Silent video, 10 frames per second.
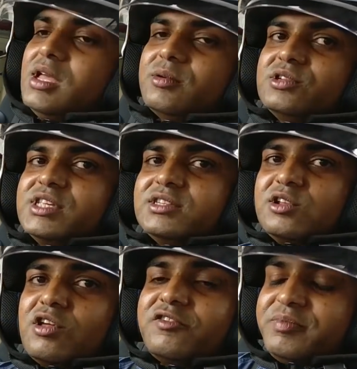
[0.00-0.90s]
because there's a
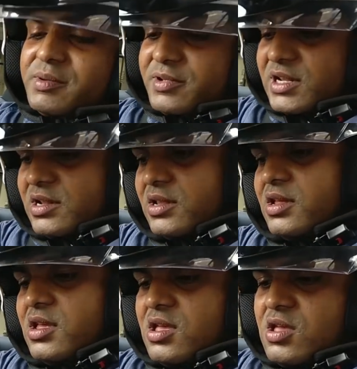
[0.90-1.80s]
lot of people
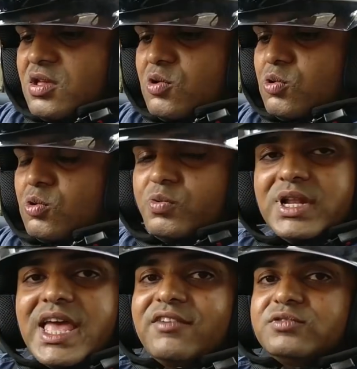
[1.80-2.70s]
who
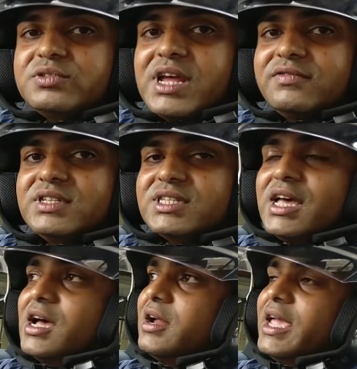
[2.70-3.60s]
will have to drive this car,